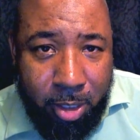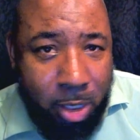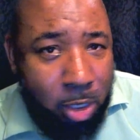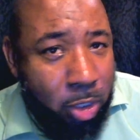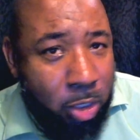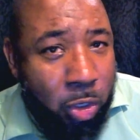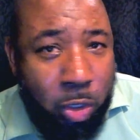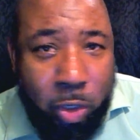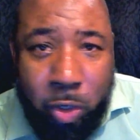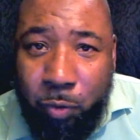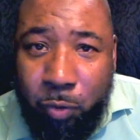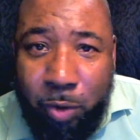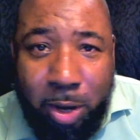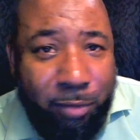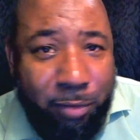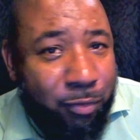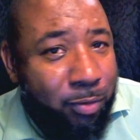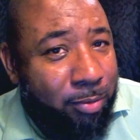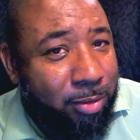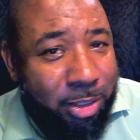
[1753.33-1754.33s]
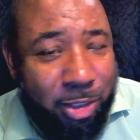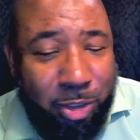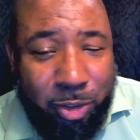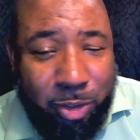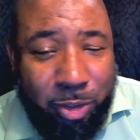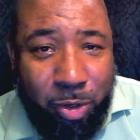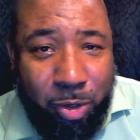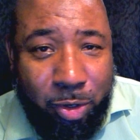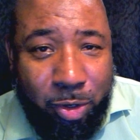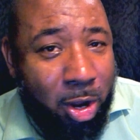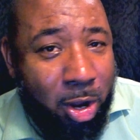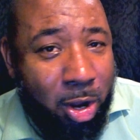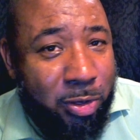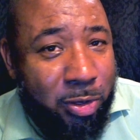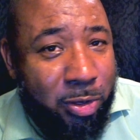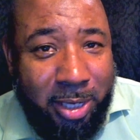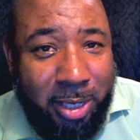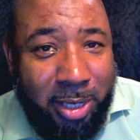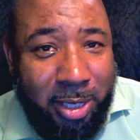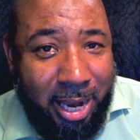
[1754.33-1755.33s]
You can run from the story all
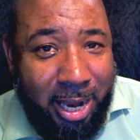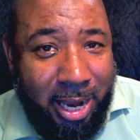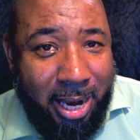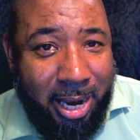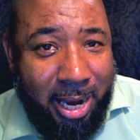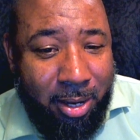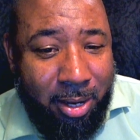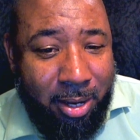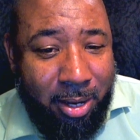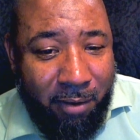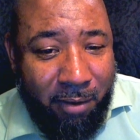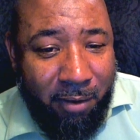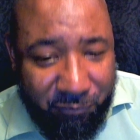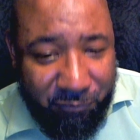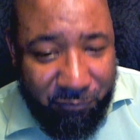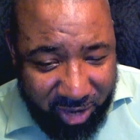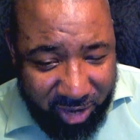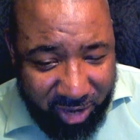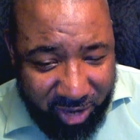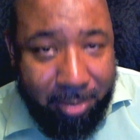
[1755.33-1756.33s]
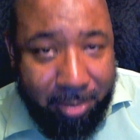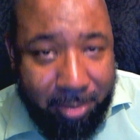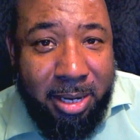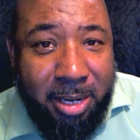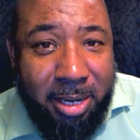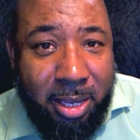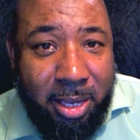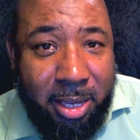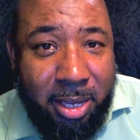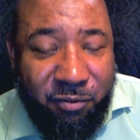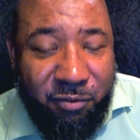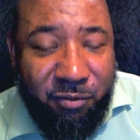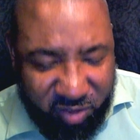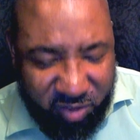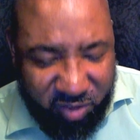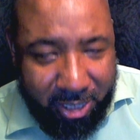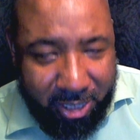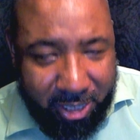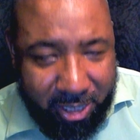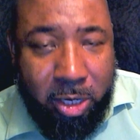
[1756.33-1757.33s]
you can. Fake media,
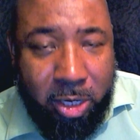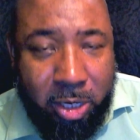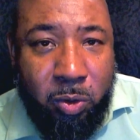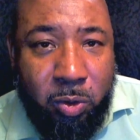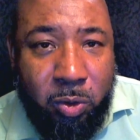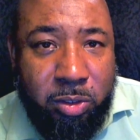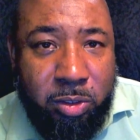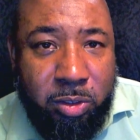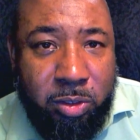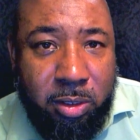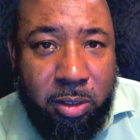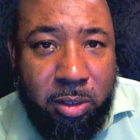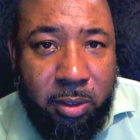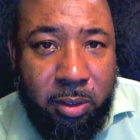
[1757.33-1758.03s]
fake news.